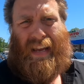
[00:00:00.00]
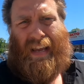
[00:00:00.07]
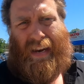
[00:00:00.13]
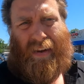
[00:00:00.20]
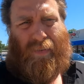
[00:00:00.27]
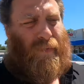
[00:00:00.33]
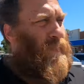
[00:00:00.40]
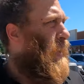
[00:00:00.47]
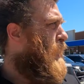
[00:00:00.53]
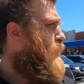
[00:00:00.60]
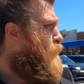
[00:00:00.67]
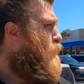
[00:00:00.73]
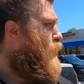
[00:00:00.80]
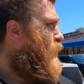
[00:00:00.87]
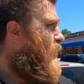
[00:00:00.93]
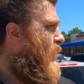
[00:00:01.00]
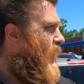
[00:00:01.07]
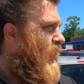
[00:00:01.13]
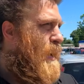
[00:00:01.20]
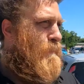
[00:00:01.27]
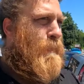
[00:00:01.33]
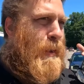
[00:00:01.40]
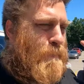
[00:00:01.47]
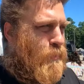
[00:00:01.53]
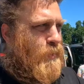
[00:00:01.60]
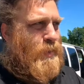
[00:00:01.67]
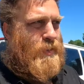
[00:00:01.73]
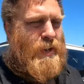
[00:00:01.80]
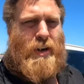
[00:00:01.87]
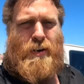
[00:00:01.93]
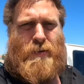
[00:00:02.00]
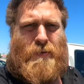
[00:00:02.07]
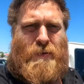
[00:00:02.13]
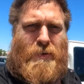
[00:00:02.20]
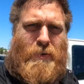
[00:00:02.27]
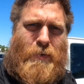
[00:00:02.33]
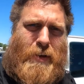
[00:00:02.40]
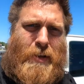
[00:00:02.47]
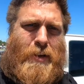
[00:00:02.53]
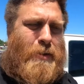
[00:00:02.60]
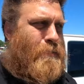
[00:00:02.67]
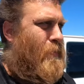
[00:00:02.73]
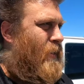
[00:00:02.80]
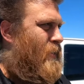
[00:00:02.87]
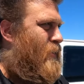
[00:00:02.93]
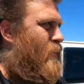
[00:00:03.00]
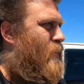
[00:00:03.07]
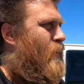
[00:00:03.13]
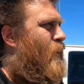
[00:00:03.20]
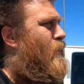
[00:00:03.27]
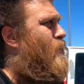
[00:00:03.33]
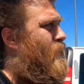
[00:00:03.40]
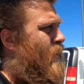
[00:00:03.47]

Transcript: you know, Facebook and people you know a really good place to start.